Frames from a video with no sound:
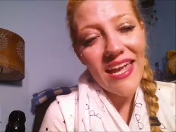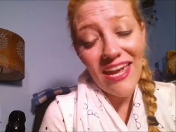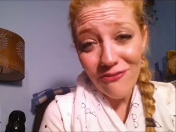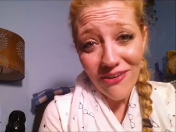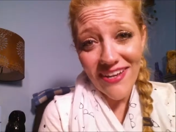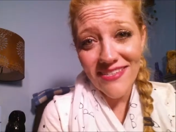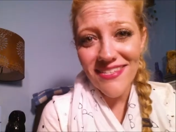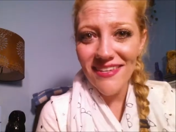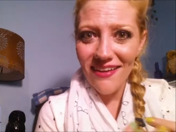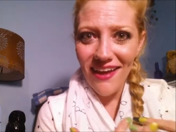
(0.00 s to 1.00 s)
Hey
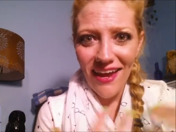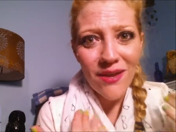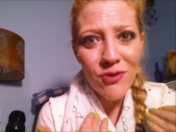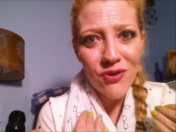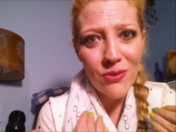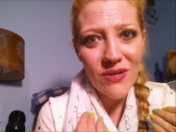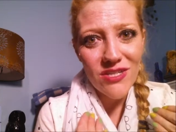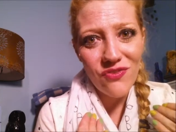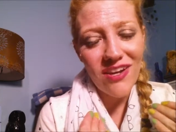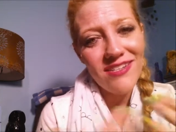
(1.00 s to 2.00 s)
friends, I'm your new
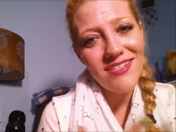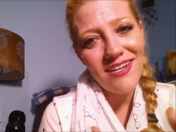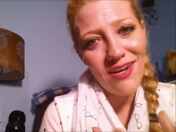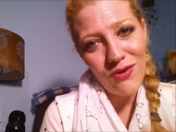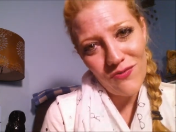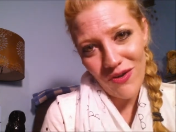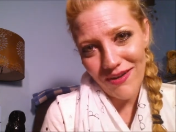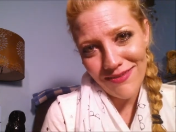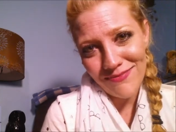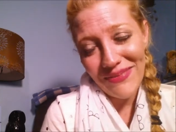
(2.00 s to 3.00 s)
best friend, Erin
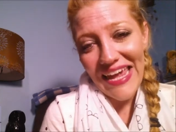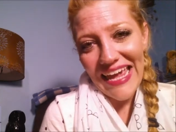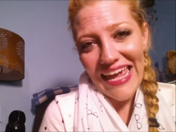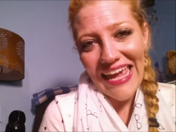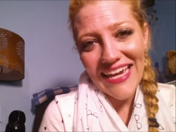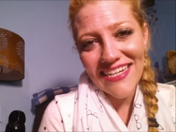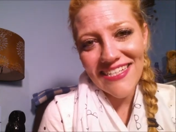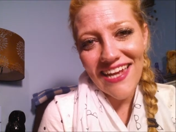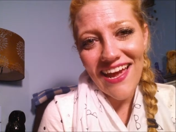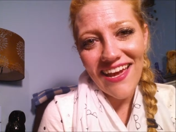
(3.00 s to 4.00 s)
Ryan,
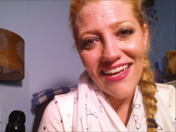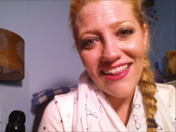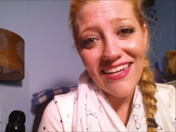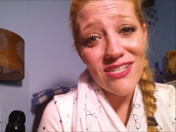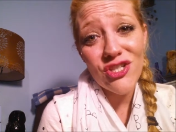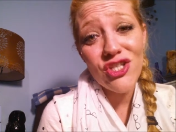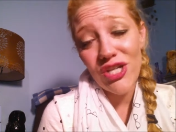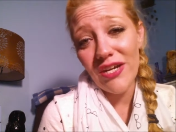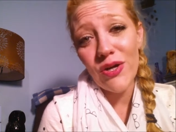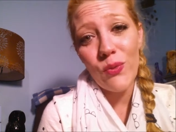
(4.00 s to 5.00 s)
and I like to
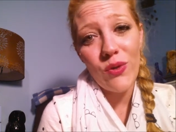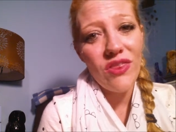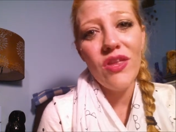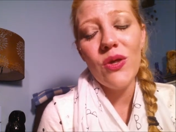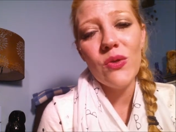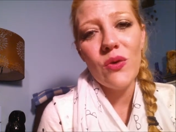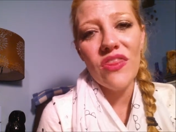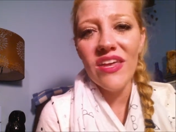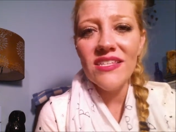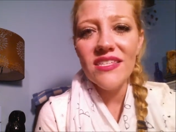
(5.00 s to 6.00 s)
share with you
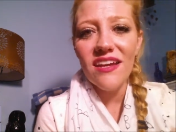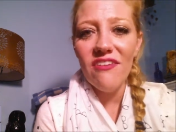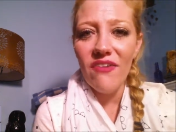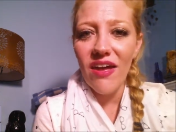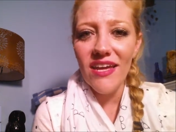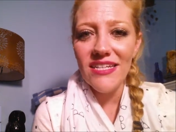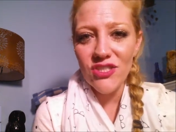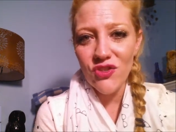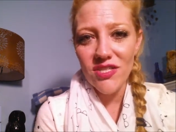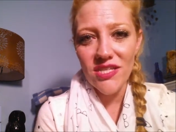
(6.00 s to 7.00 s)
things that I find
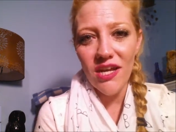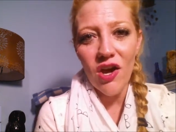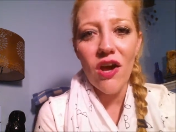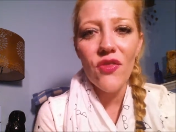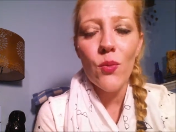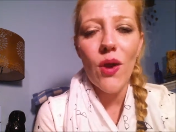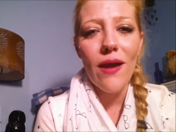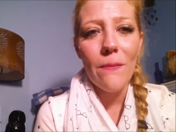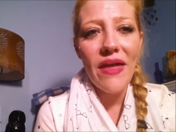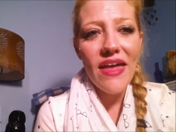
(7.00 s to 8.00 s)
interesting on the
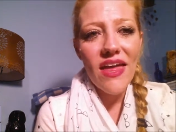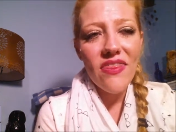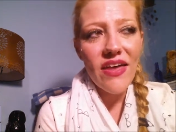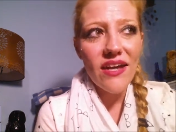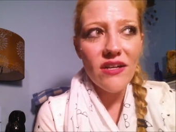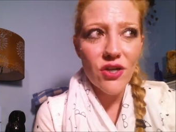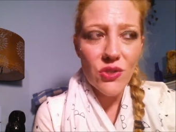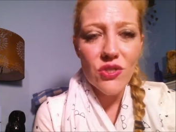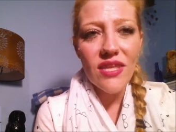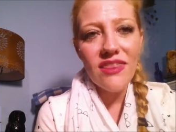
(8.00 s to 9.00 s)
web that are
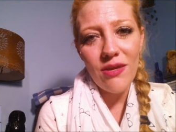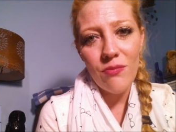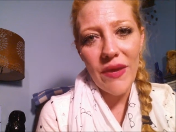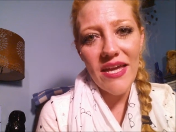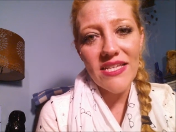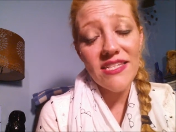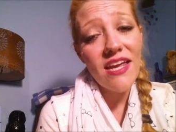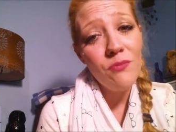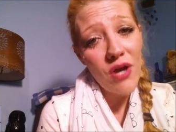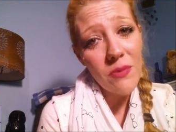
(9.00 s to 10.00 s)
usually theme-based
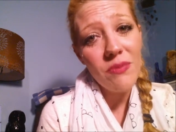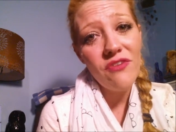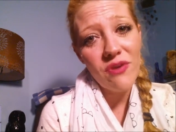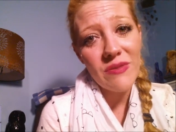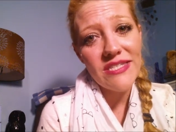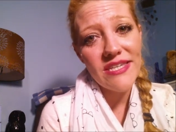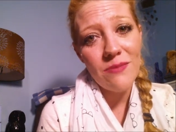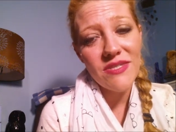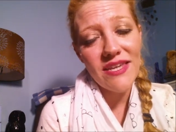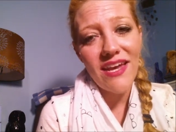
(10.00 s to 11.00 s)
and probably from the
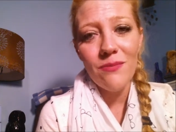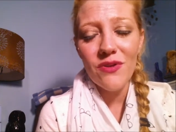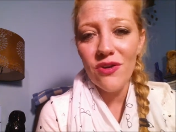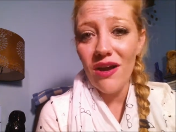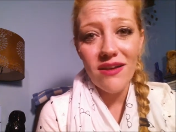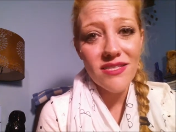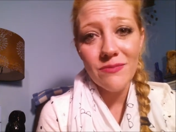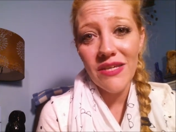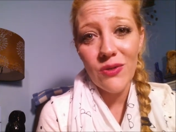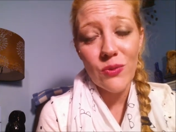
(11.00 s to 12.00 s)
same site, but are
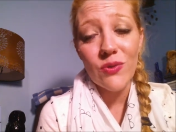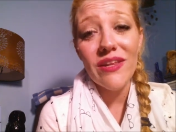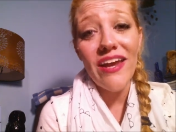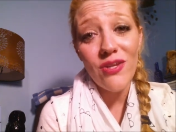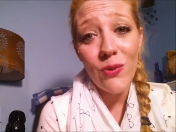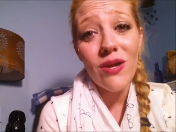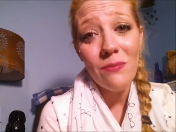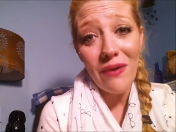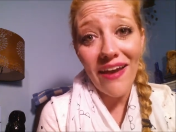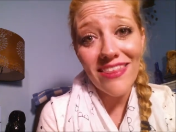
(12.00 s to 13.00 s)
awesomely cool, and you
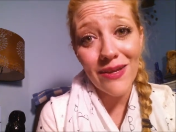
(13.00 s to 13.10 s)
can buy